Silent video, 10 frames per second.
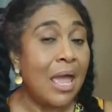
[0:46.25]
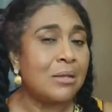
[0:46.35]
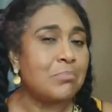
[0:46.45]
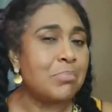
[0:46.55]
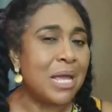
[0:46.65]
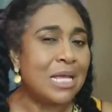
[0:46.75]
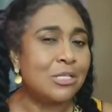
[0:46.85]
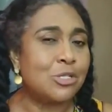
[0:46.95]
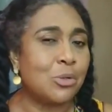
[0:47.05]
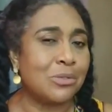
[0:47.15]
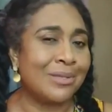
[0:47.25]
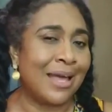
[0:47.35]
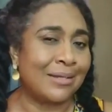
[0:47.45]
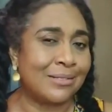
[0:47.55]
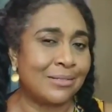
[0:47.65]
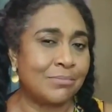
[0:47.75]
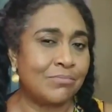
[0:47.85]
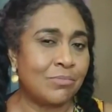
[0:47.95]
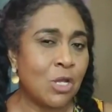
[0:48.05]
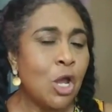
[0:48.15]
And based on that,
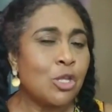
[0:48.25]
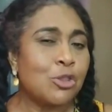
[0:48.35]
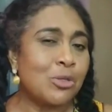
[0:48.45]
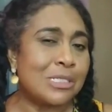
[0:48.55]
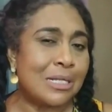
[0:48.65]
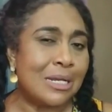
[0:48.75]
does